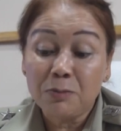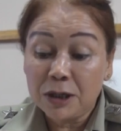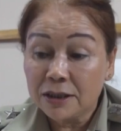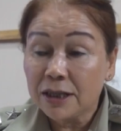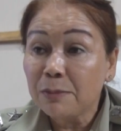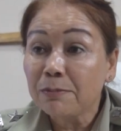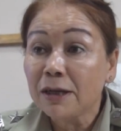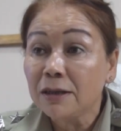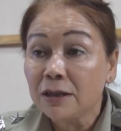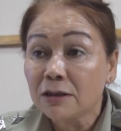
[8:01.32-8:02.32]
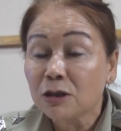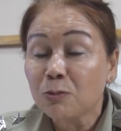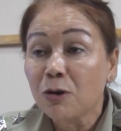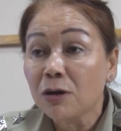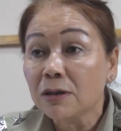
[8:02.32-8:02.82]
being done by these
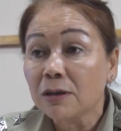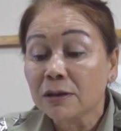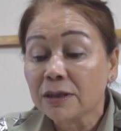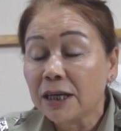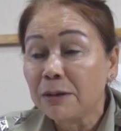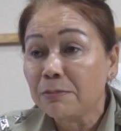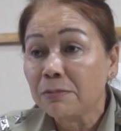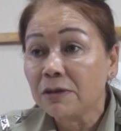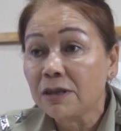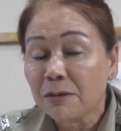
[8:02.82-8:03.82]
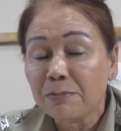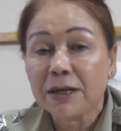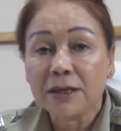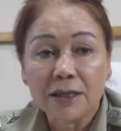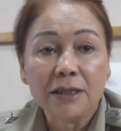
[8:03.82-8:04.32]
small-time drug
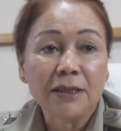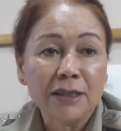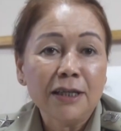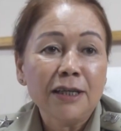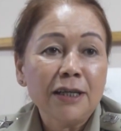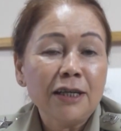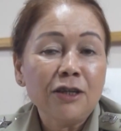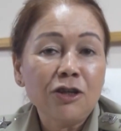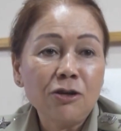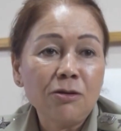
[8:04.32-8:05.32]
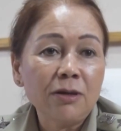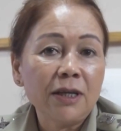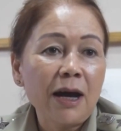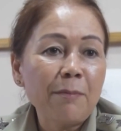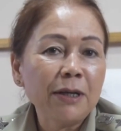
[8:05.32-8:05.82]
peddlers,
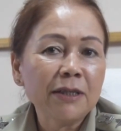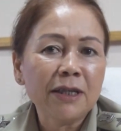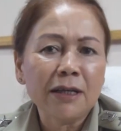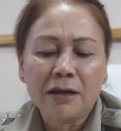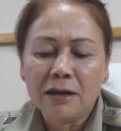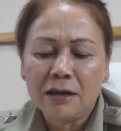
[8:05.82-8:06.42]
they are mixing